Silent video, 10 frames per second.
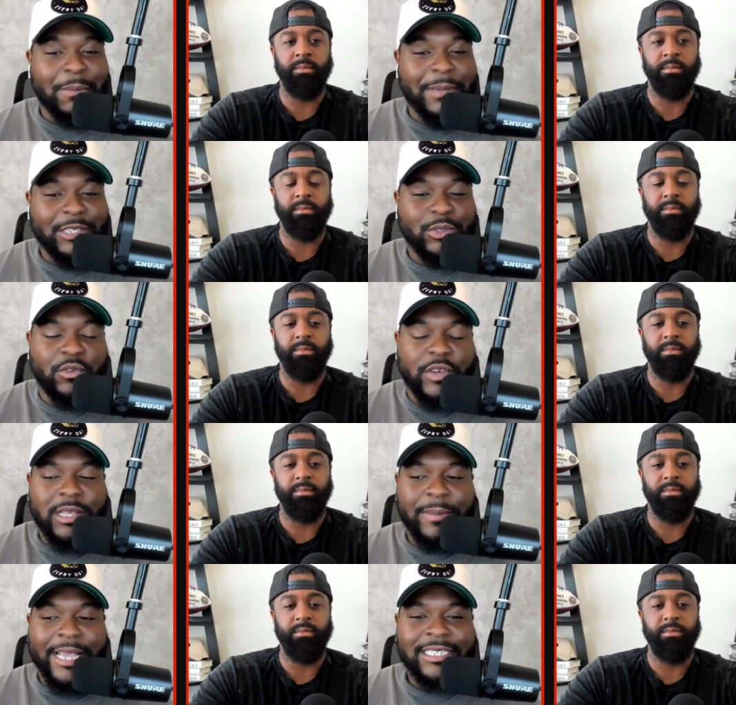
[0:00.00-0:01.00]
Speaker 1: of the beast with the
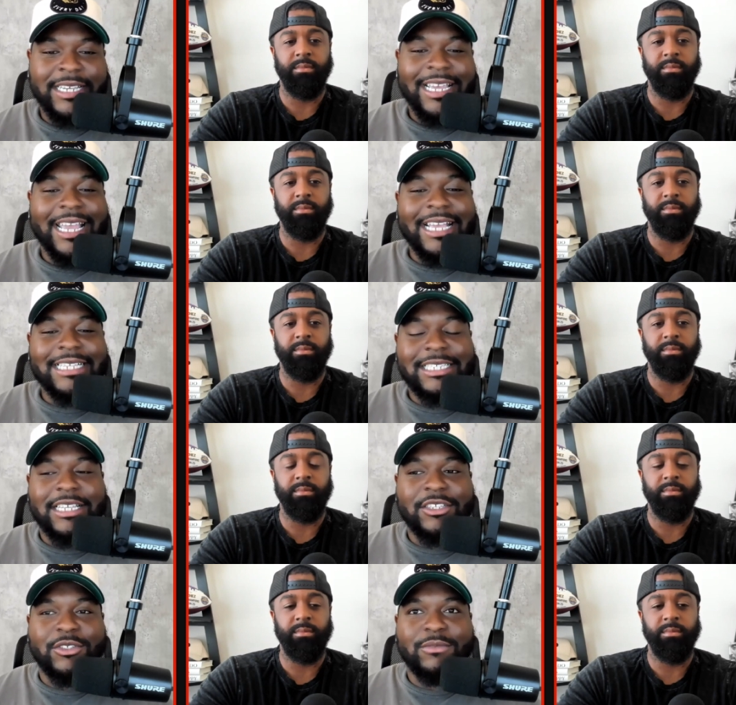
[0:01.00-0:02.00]
running backs. Is
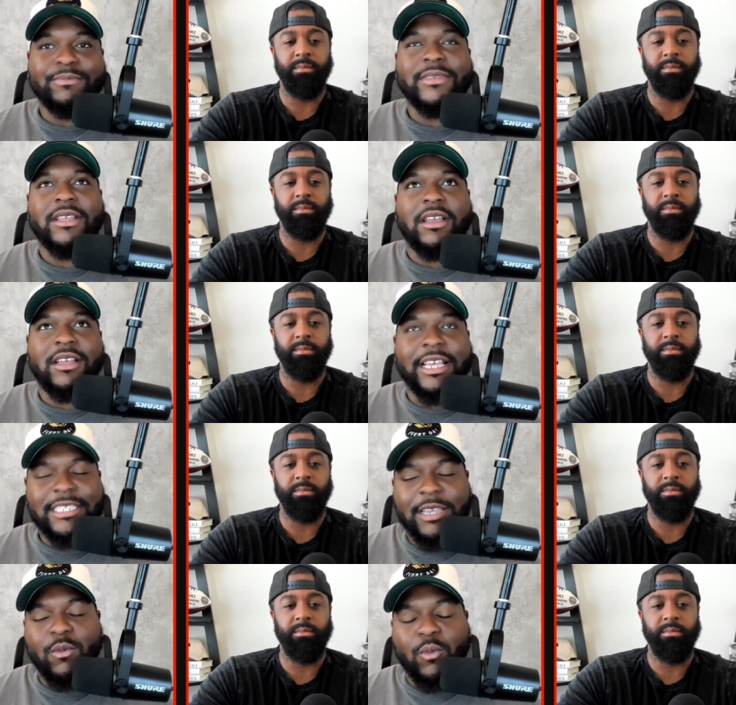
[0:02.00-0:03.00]

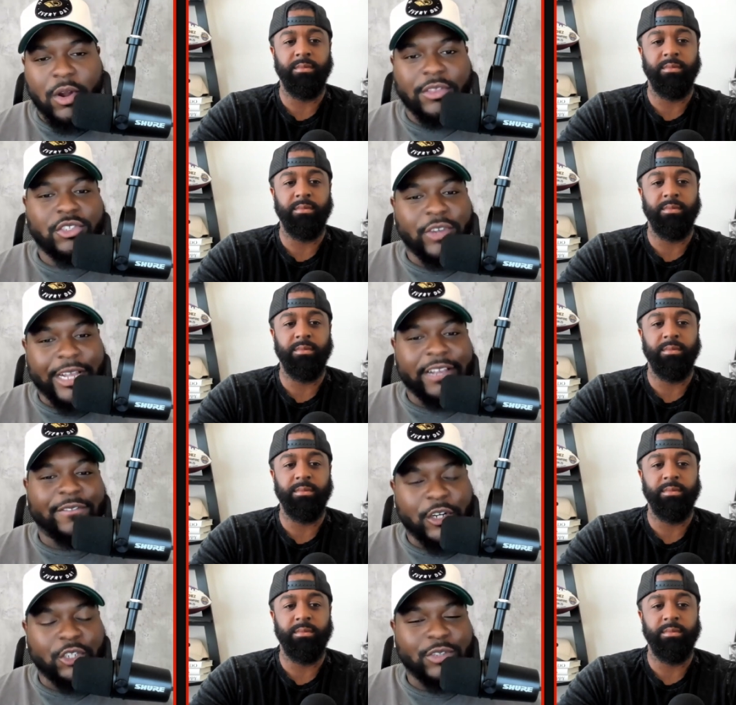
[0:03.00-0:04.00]
is he worth trading
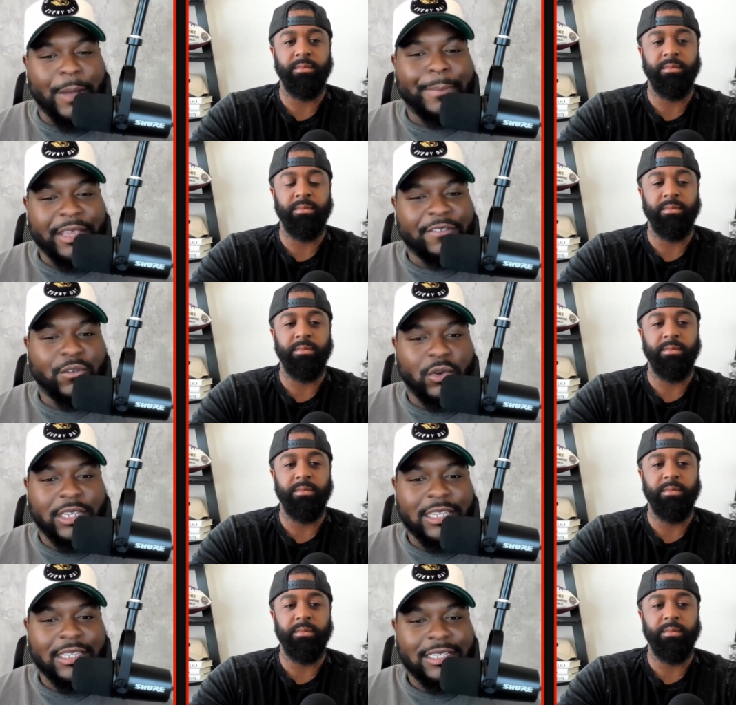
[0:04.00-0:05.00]
a first round pick for,
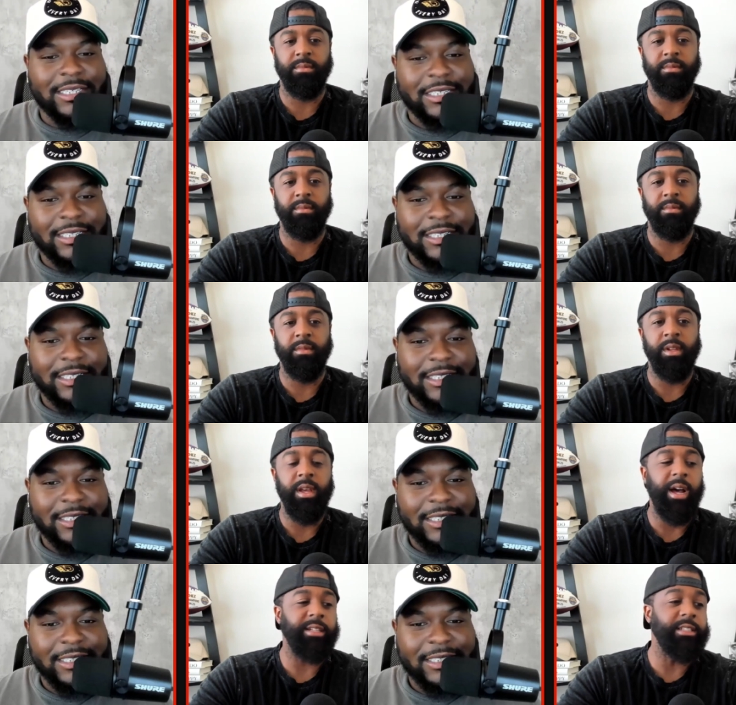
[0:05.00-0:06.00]
Keith?
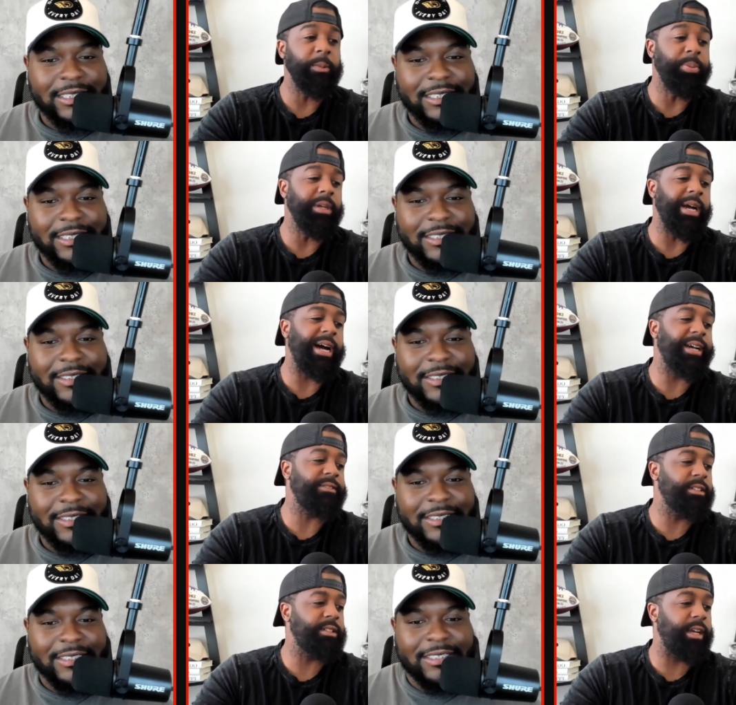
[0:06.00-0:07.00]
Speaker 2: DP, I have
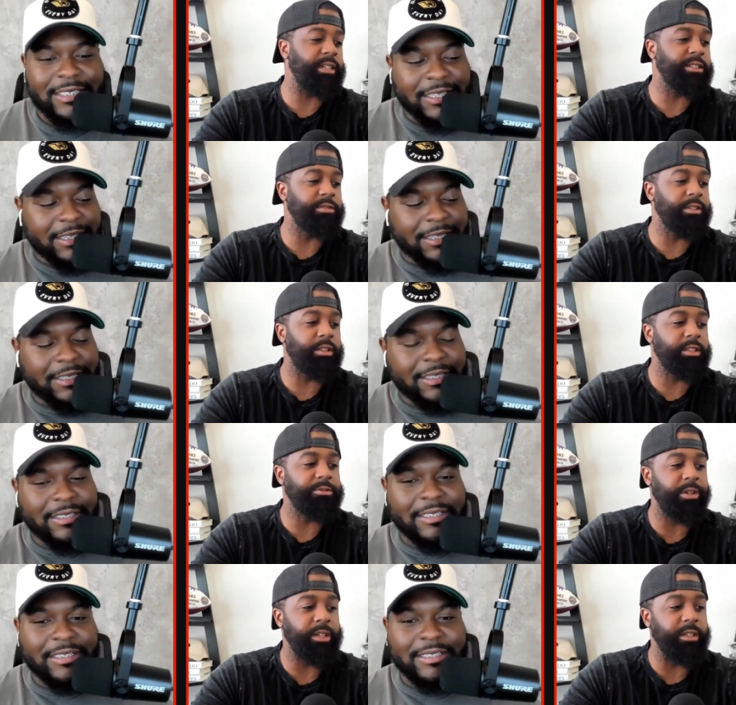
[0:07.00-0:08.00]
to answer it this
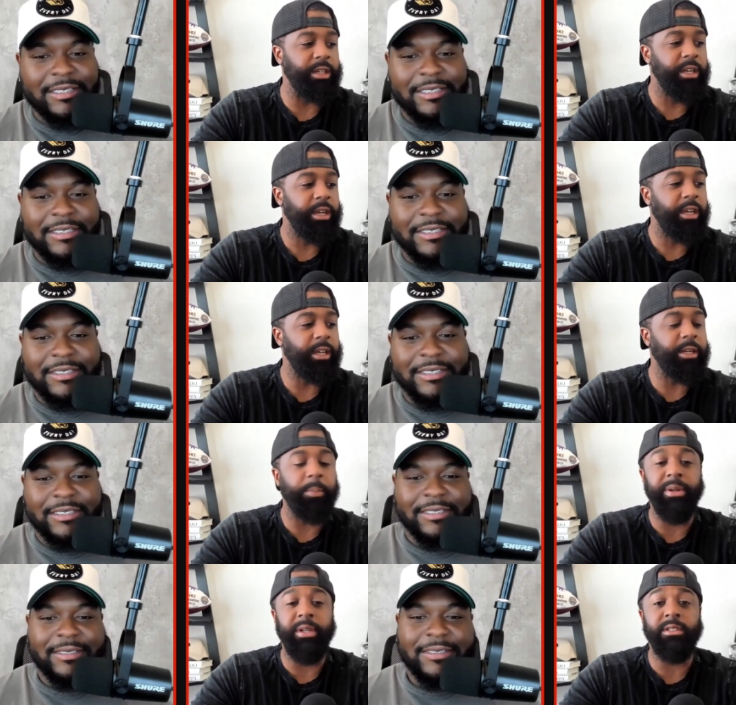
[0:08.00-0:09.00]
way. It
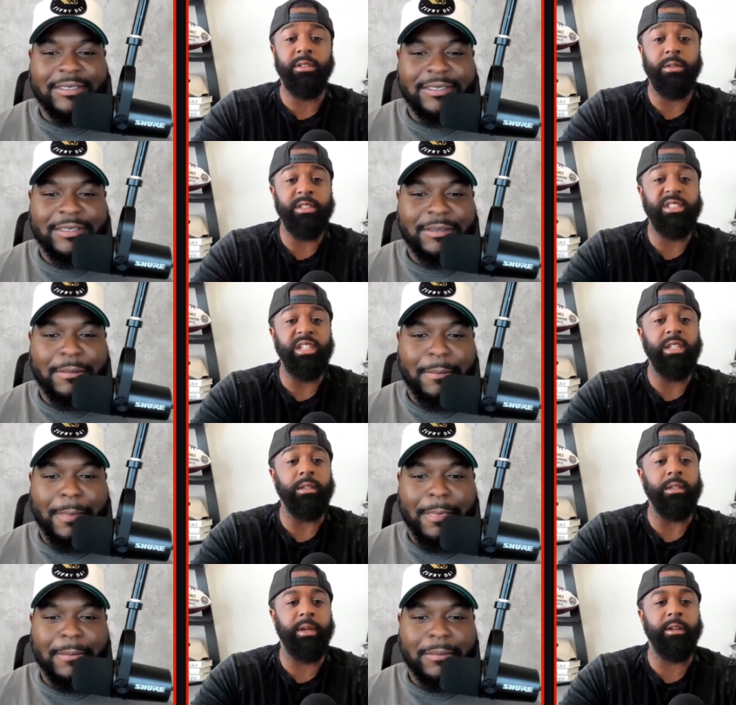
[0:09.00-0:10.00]
depends on the
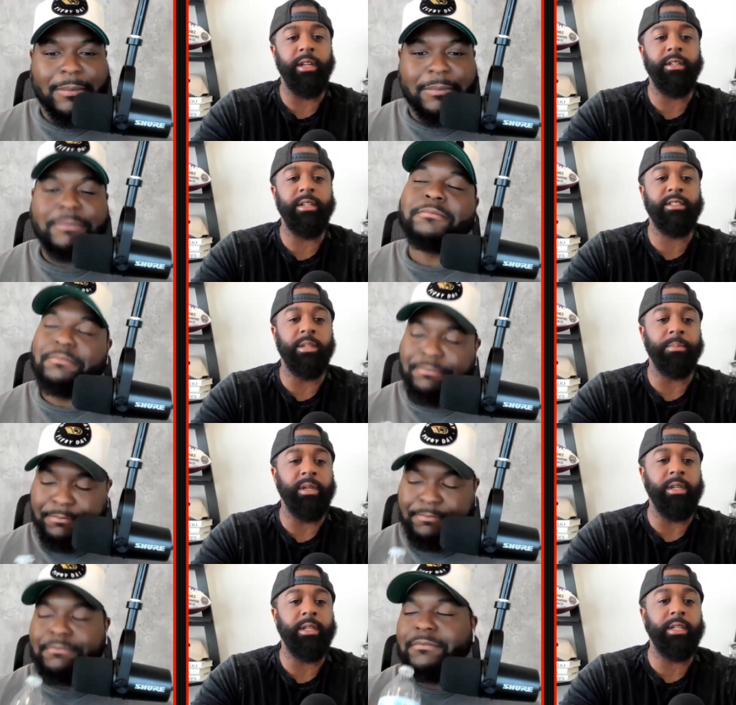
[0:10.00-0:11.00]
team. It, it, it to me, it,